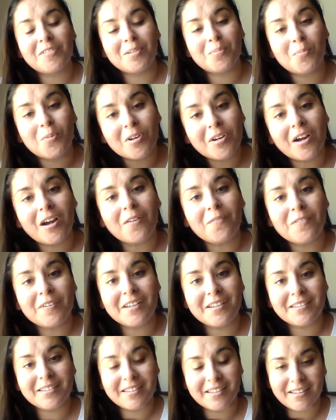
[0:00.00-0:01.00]
more
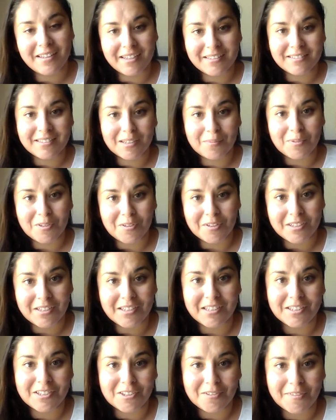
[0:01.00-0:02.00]
confident the next time you're in an
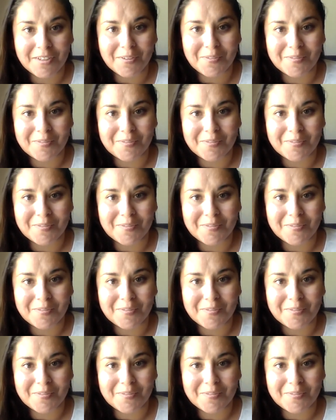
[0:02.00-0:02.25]
interview.